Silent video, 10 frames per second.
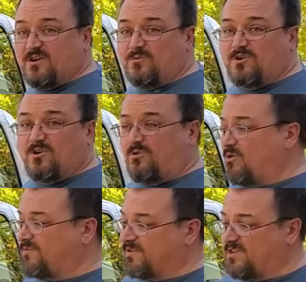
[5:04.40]
we'll go
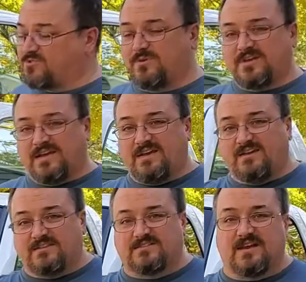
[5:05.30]
over this one again.
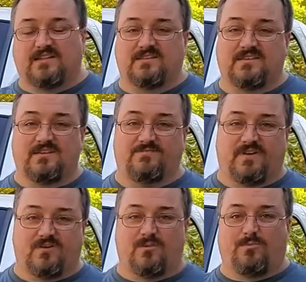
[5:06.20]
It's got the
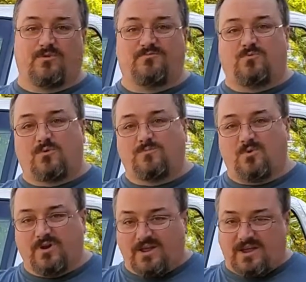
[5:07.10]
venerable
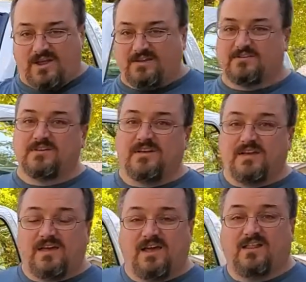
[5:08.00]
4.8
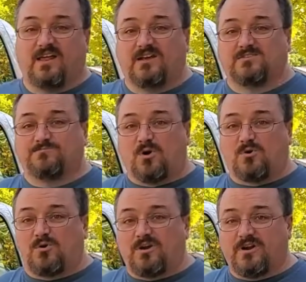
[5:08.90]
LS
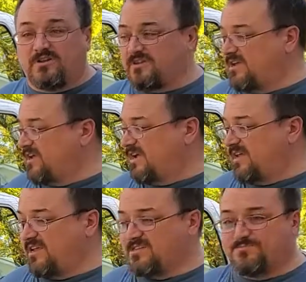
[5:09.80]
motor in it. It
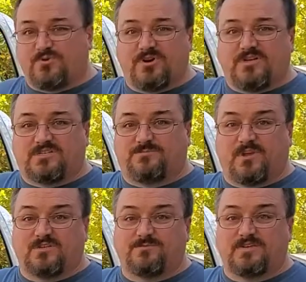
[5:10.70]
is
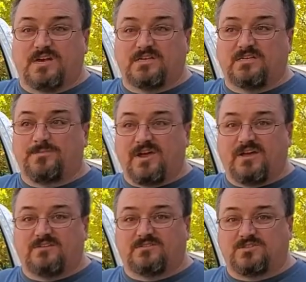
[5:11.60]
pre-displacement on
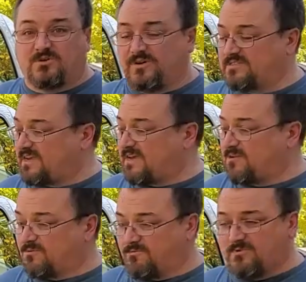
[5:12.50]
demand, so it's got a
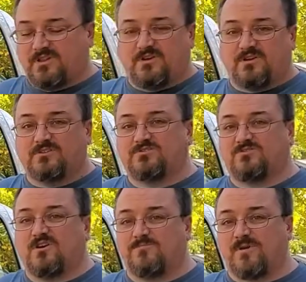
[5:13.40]
really good
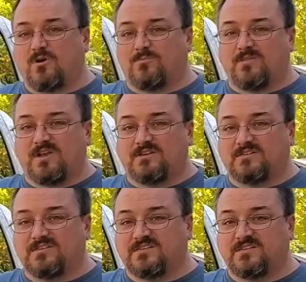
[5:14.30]
strong power plant
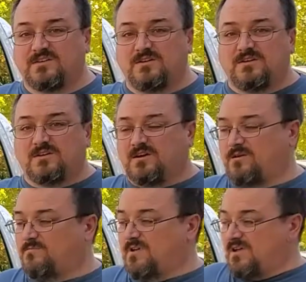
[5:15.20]
in it.
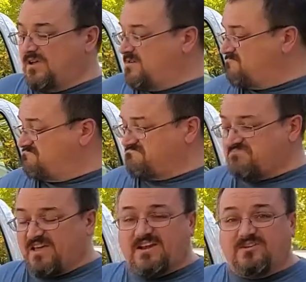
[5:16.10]

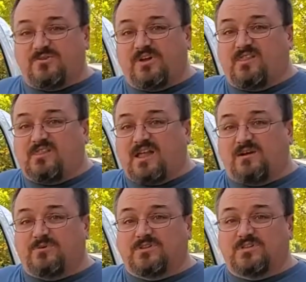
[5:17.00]
Plan on doing a
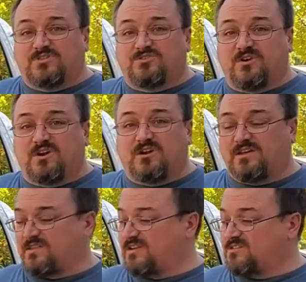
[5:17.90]
lot with this truck. I
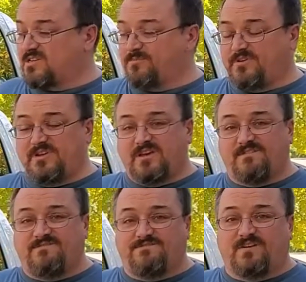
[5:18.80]
think it's going to be a
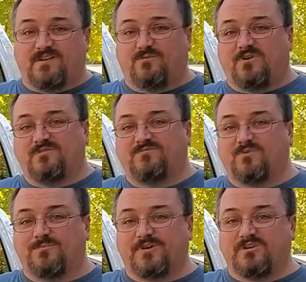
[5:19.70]
fun one
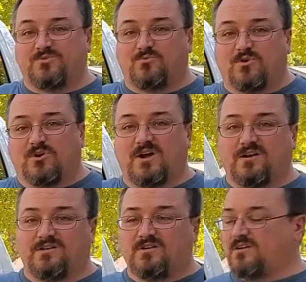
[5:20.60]
for me to work
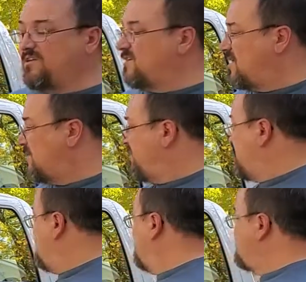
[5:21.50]
on, and
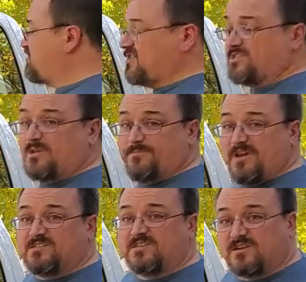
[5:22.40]
it is just a
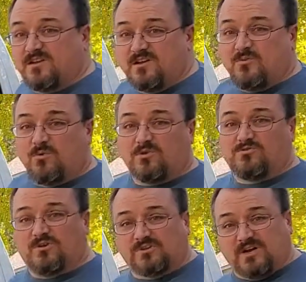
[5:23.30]
basic work
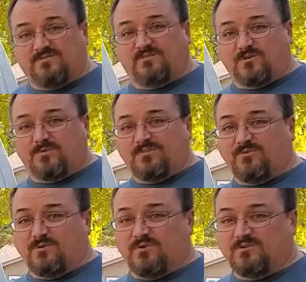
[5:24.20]
truck, not
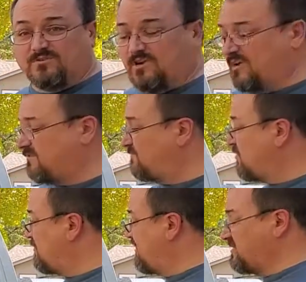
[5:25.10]

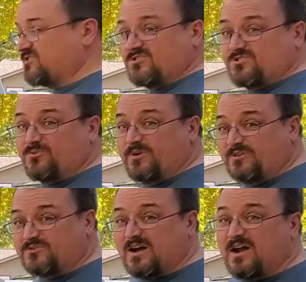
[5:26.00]
4x4. It's just
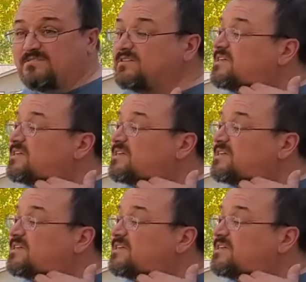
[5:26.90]
two-wheel drive.